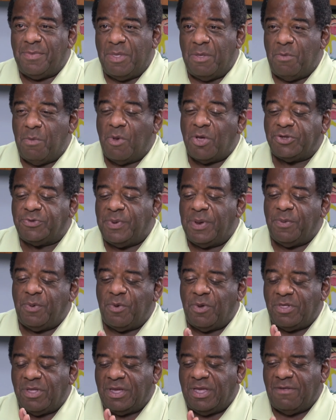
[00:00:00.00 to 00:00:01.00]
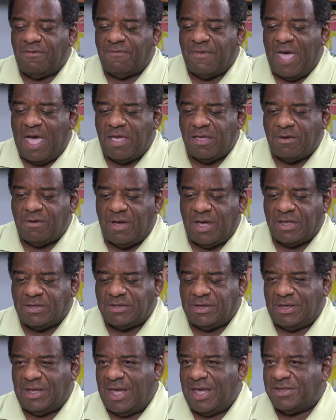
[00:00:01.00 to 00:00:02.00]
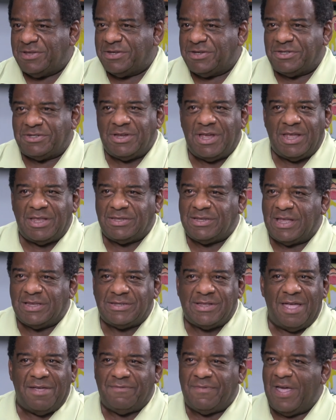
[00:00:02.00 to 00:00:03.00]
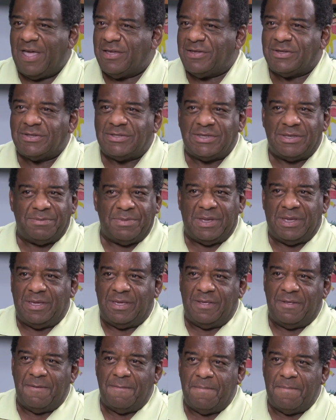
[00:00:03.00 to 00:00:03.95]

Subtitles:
Most people will look at value as a cash exchange. That's not value to me.